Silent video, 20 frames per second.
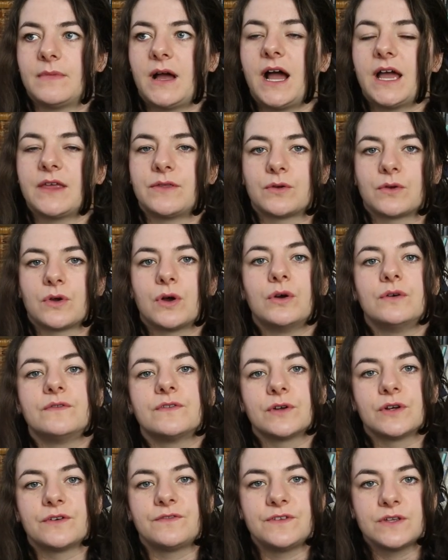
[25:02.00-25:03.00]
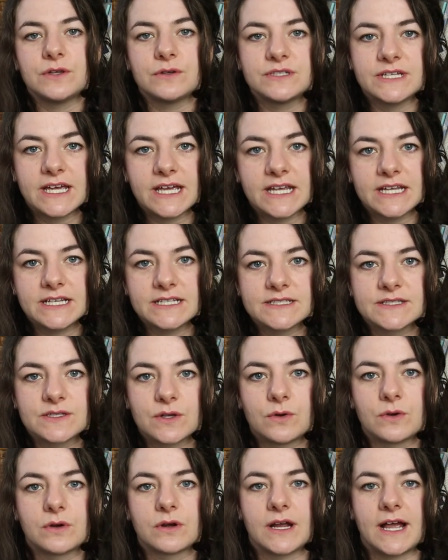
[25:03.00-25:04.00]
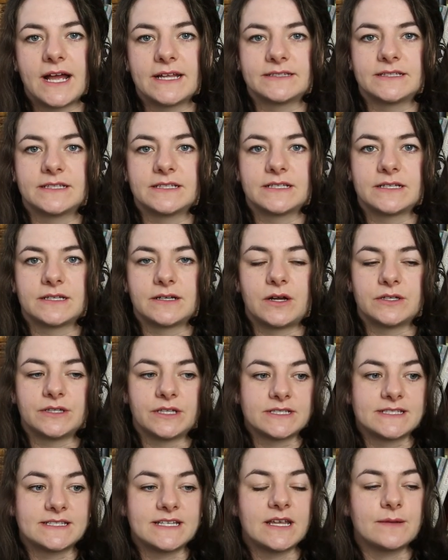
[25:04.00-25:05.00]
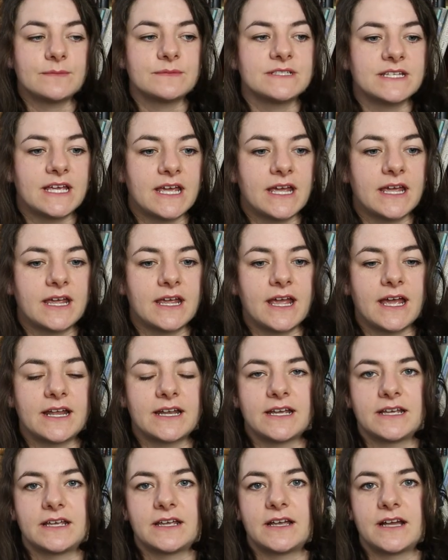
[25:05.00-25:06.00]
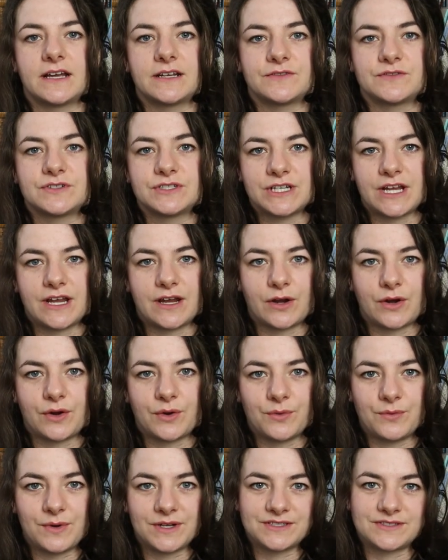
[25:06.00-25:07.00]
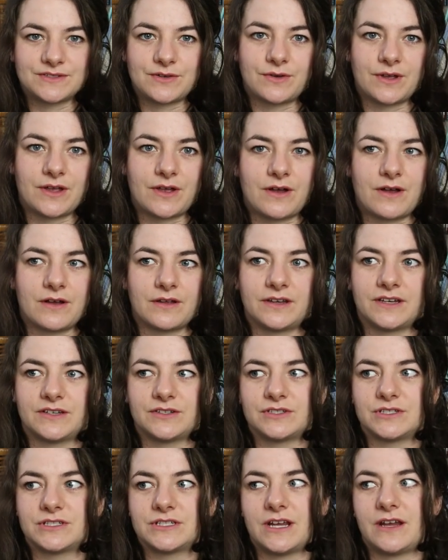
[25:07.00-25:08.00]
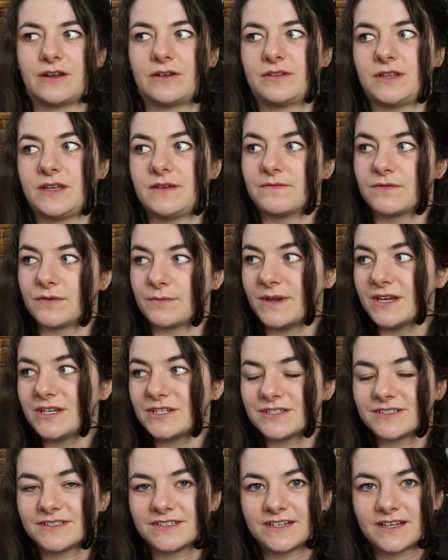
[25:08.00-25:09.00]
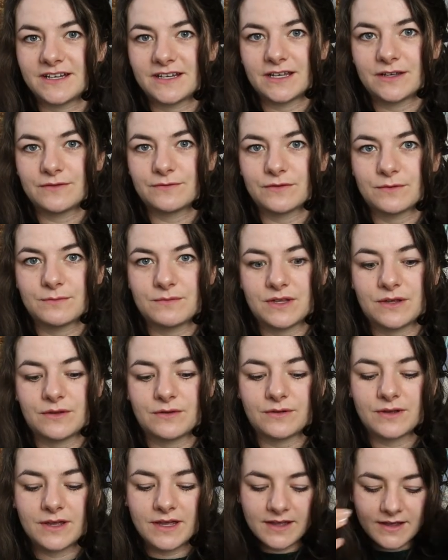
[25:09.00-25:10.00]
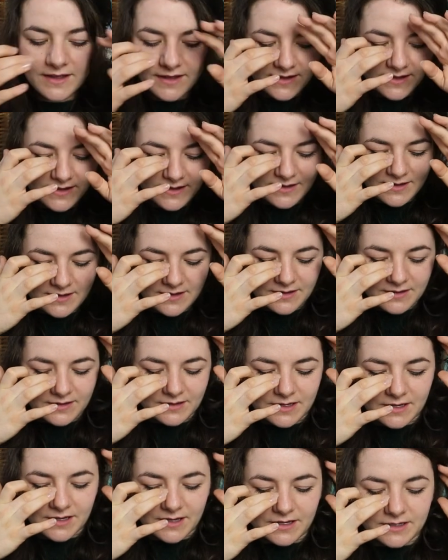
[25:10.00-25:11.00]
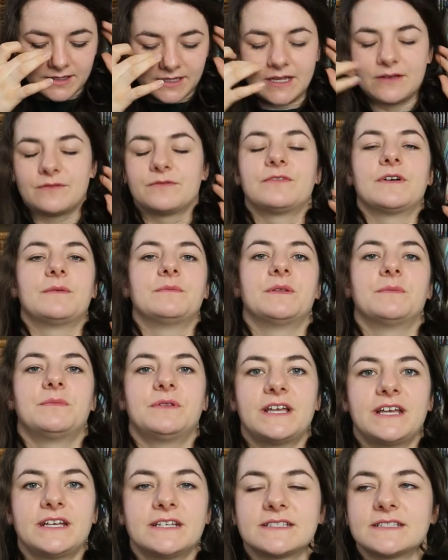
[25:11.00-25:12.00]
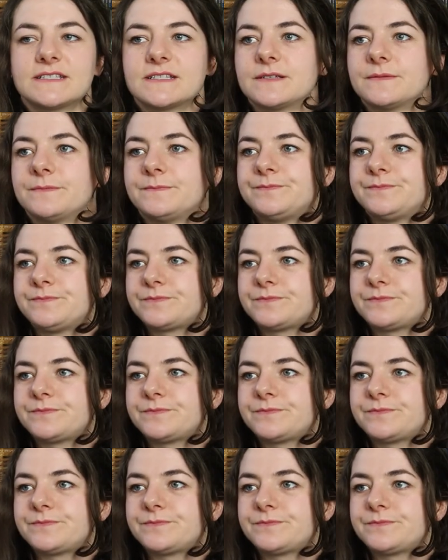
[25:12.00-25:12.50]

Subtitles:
either over a few days or on the same day, and I can kind of share what's going on and share the information that I get from you, get from the place.